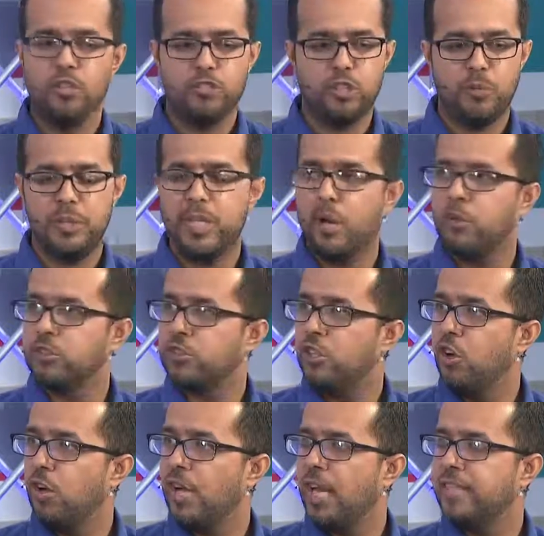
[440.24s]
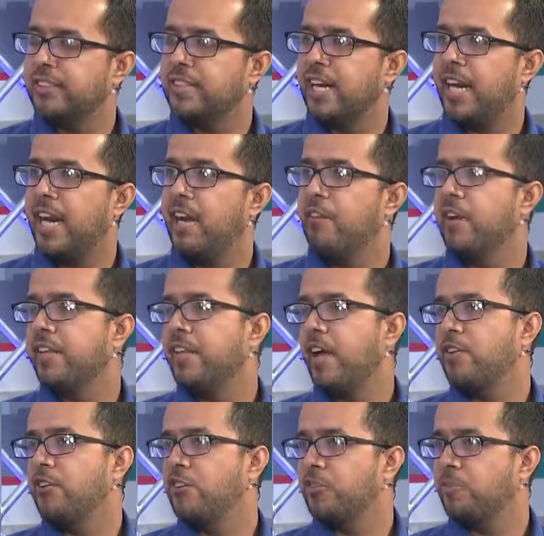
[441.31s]
something that was localized in an area,
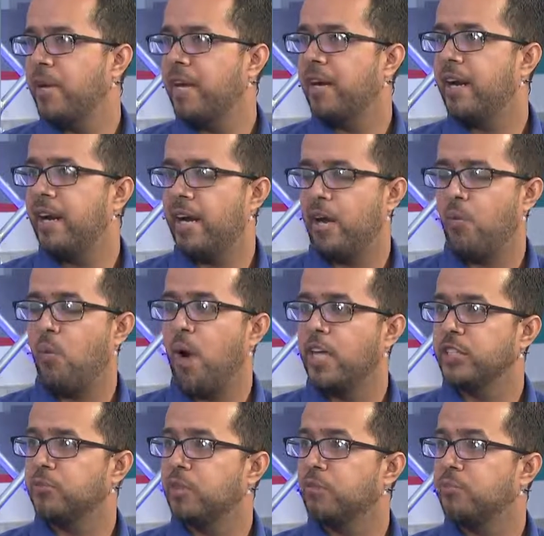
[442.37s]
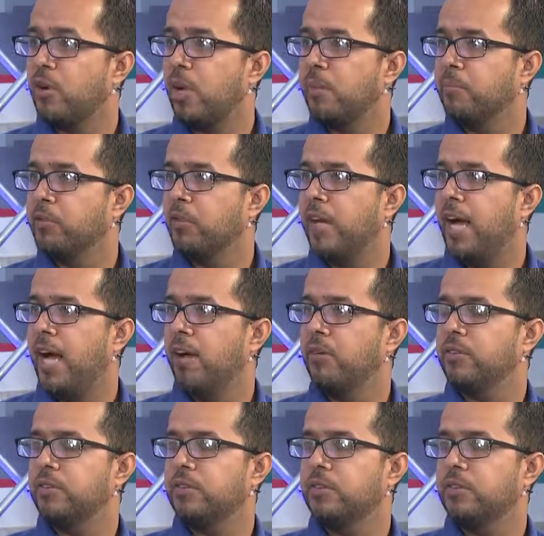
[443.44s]
now you just made it a widespread problem to the house.